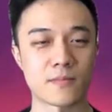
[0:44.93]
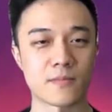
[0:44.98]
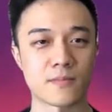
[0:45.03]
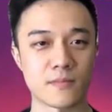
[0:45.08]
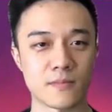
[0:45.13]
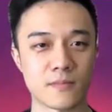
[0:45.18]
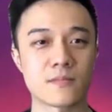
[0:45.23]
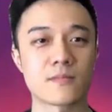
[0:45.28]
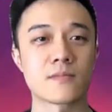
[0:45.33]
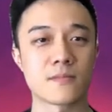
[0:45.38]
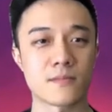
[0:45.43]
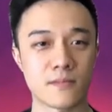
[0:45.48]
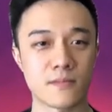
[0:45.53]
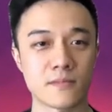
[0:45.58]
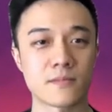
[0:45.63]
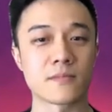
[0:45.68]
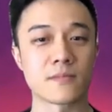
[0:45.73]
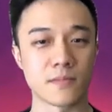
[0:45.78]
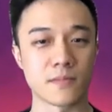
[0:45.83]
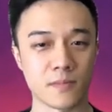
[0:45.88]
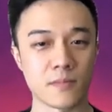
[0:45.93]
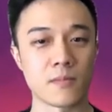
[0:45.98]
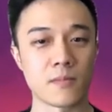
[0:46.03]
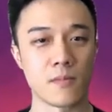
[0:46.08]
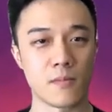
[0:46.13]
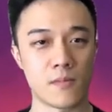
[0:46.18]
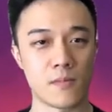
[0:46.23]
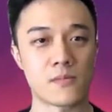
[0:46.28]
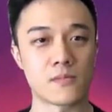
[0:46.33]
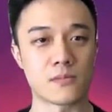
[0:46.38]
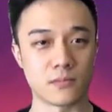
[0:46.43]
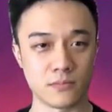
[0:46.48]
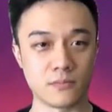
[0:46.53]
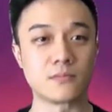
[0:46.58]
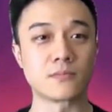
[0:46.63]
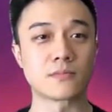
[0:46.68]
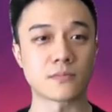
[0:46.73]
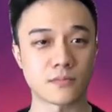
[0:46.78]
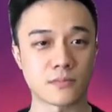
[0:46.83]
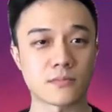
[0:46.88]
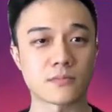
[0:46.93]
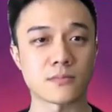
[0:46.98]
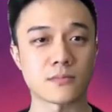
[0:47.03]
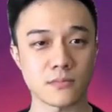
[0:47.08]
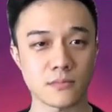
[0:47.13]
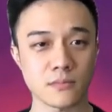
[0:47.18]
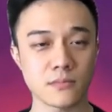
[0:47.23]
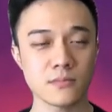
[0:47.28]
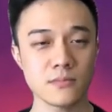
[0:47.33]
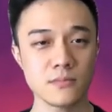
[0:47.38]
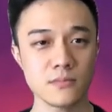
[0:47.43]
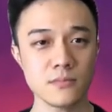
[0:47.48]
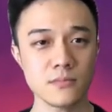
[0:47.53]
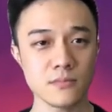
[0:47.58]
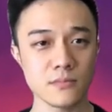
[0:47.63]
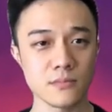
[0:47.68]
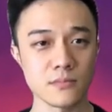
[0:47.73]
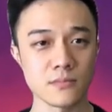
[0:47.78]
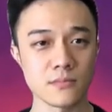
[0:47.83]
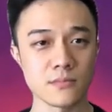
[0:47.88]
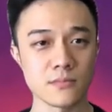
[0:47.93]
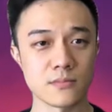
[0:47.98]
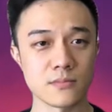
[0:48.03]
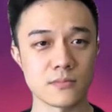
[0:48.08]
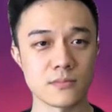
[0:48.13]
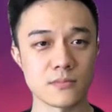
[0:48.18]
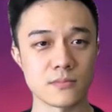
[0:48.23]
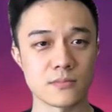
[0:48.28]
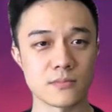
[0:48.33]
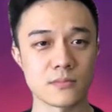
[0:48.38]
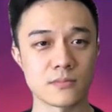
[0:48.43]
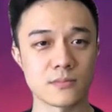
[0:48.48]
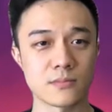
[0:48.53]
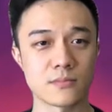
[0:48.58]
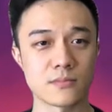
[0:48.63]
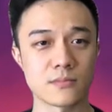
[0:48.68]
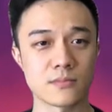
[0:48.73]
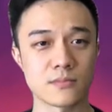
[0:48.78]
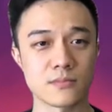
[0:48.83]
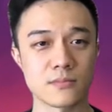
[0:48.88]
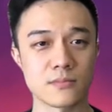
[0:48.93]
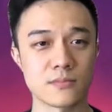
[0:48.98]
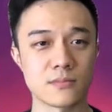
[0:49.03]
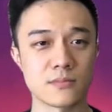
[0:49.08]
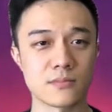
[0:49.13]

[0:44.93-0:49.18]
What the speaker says: [no speech]